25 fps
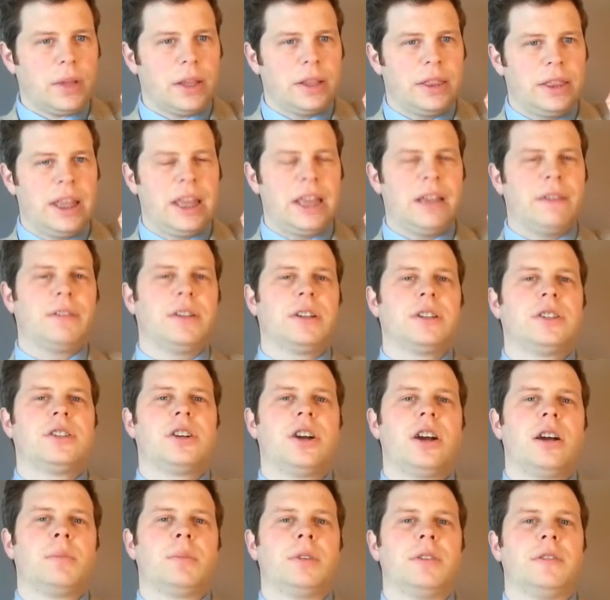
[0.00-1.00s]
think of it in
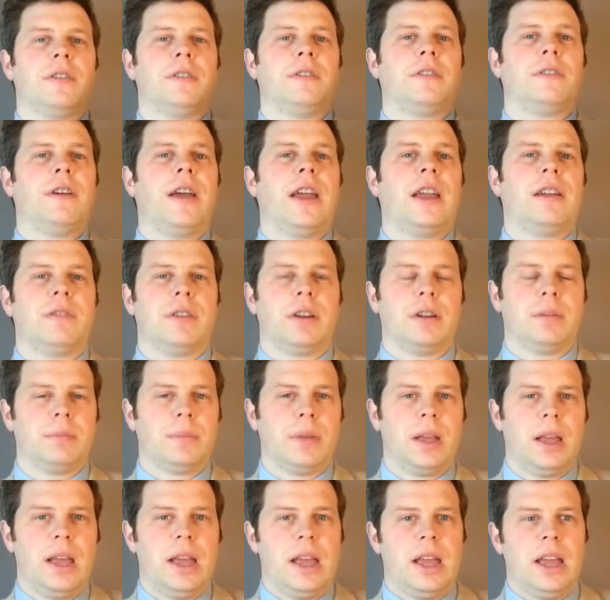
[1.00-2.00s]
terms of a favor.
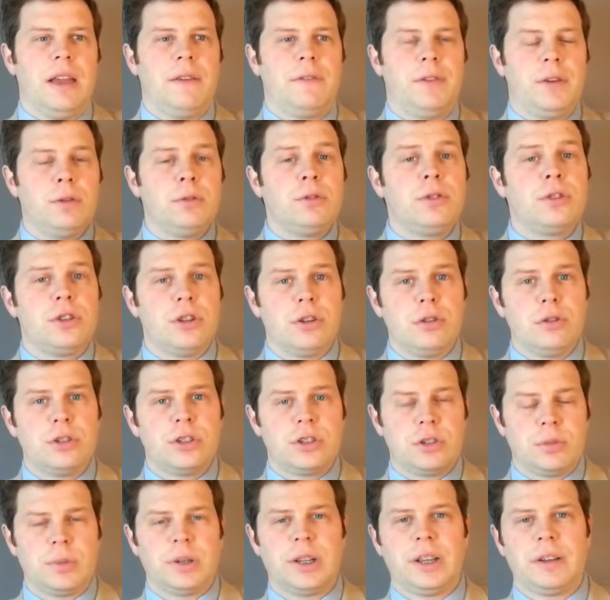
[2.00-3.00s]
If you do
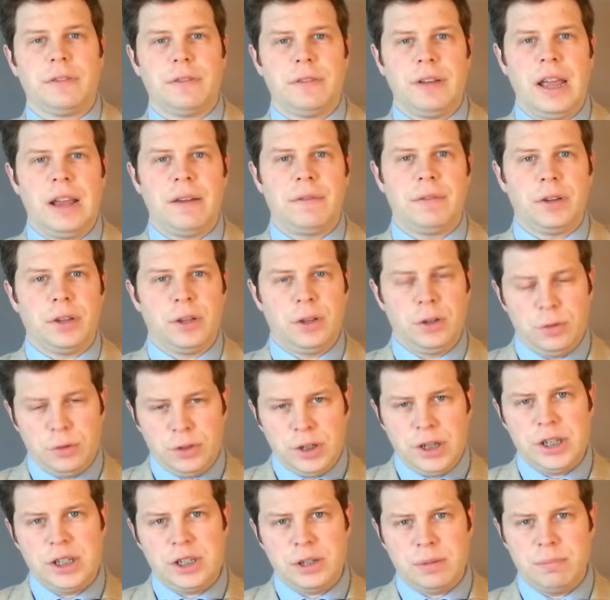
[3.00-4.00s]
somebody a favor, you
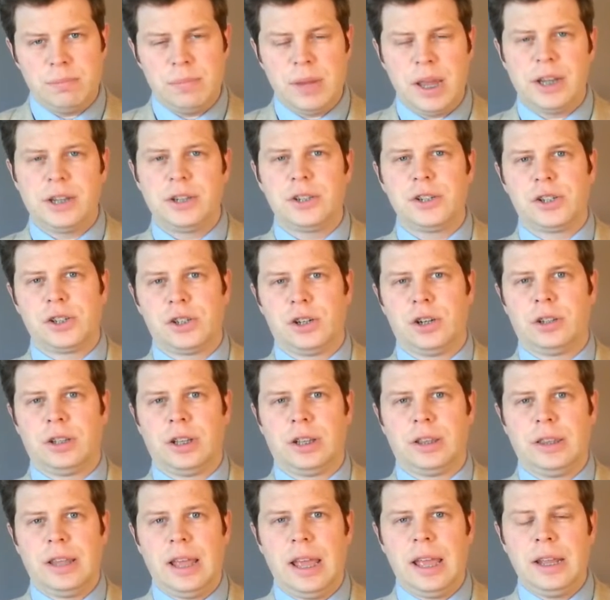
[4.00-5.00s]
need to make sure
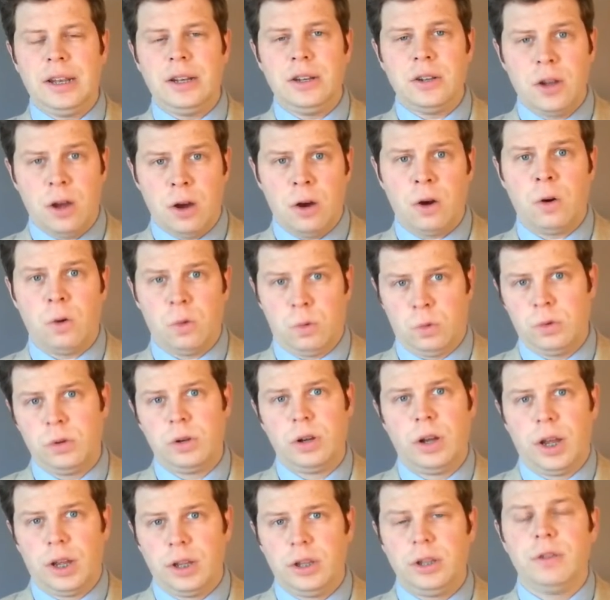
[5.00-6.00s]
that they know
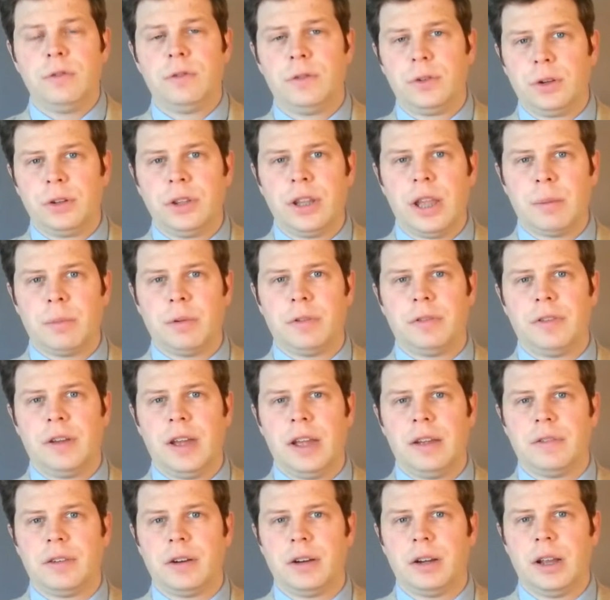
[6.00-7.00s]
you've done them a
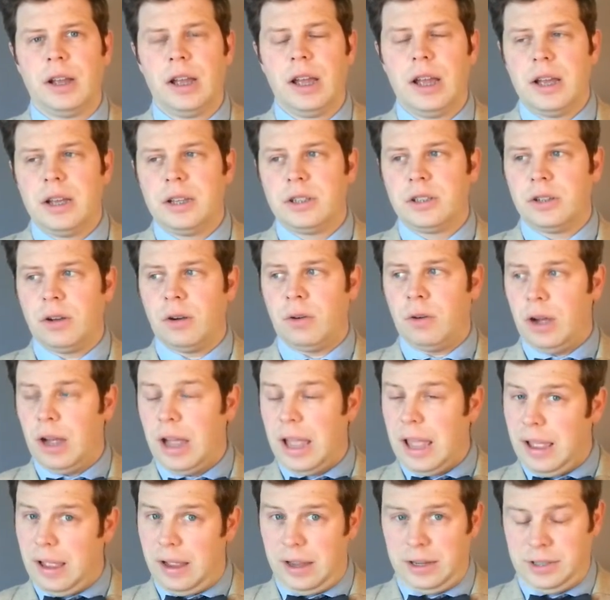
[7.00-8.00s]
favor. So,
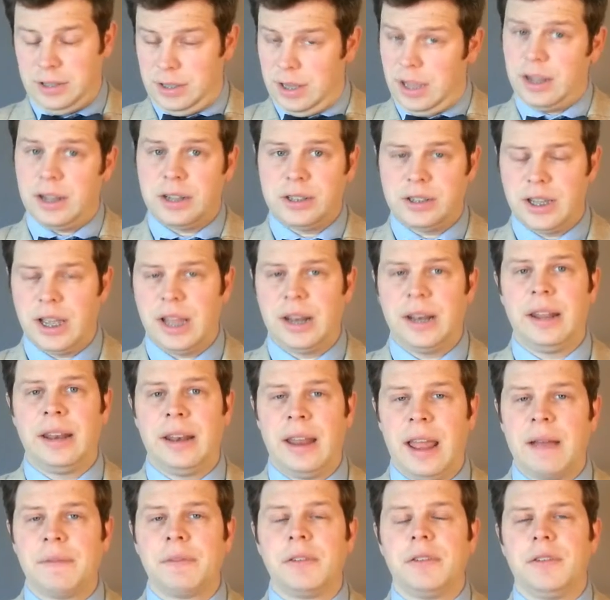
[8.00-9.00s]
like I said,
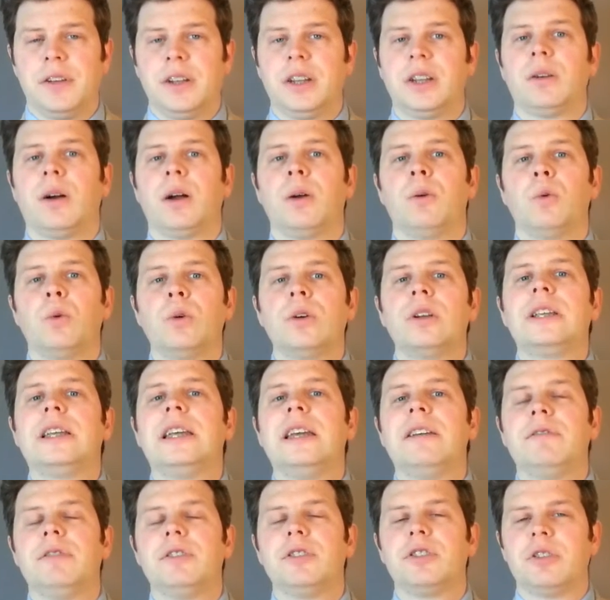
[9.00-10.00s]
in every video I would
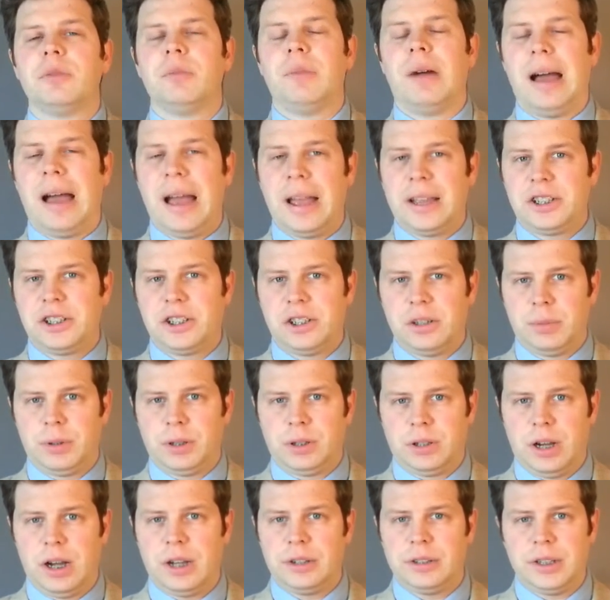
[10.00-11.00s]
give you some
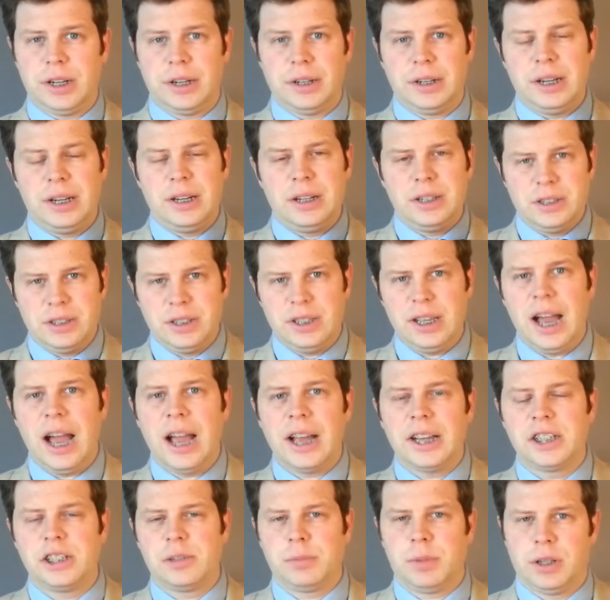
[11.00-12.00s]
actionable content. Here's the
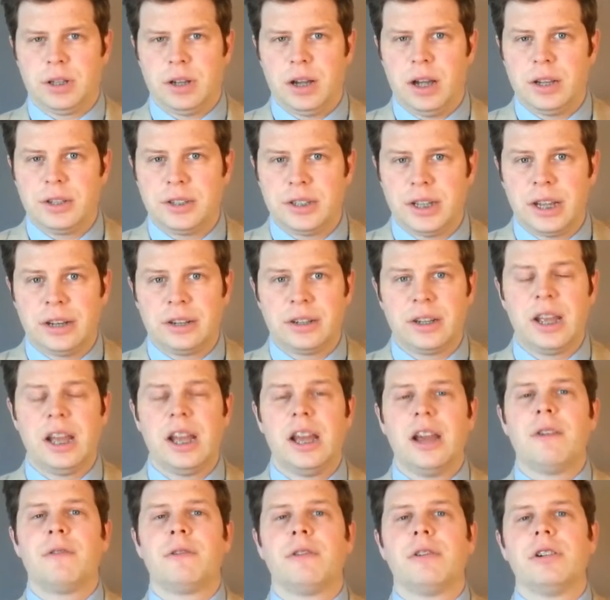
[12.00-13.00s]
actionable content
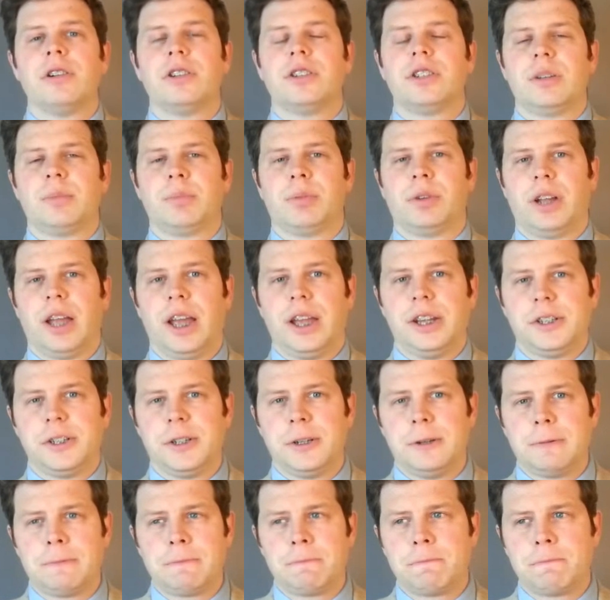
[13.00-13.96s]
for reciprocation.